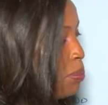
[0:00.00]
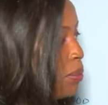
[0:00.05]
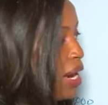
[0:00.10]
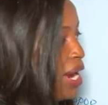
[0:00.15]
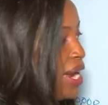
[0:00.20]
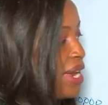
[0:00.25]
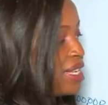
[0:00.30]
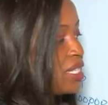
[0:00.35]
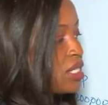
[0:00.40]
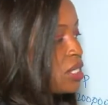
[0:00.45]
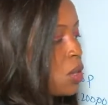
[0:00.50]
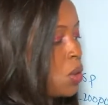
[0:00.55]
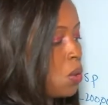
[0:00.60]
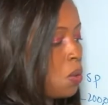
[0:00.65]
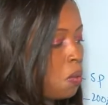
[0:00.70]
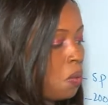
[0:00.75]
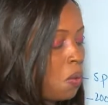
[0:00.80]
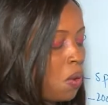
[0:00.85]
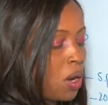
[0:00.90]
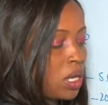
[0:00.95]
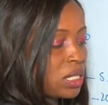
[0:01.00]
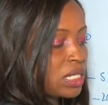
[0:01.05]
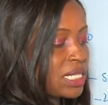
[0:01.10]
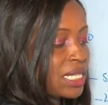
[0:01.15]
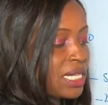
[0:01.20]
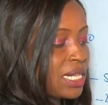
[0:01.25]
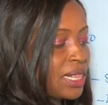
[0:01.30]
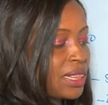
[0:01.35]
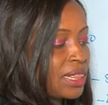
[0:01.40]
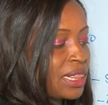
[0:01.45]
price was
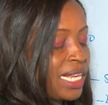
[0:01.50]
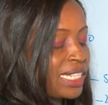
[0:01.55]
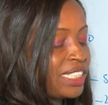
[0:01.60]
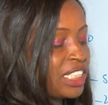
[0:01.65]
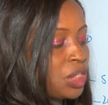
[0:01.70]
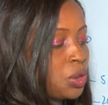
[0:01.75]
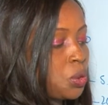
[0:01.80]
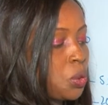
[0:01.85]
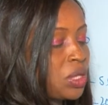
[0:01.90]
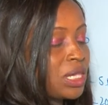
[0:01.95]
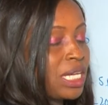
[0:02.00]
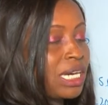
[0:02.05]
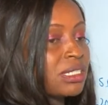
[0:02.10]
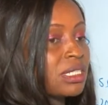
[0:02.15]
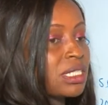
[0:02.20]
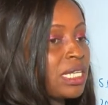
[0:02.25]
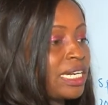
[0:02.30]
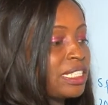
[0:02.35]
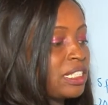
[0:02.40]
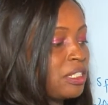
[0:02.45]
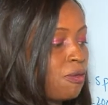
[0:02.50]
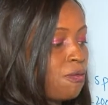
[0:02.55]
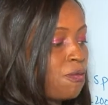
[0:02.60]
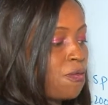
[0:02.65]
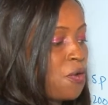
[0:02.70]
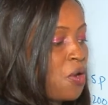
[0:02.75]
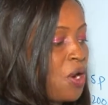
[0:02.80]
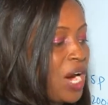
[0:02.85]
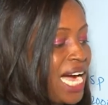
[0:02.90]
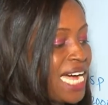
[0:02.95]

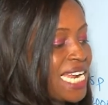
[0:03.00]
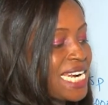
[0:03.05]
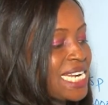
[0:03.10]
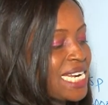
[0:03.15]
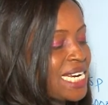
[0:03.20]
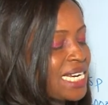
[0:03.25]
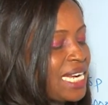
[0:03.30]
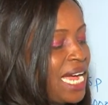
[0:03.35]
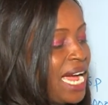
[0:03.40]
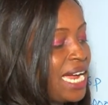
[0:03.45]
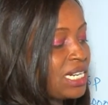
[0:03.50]
32,400.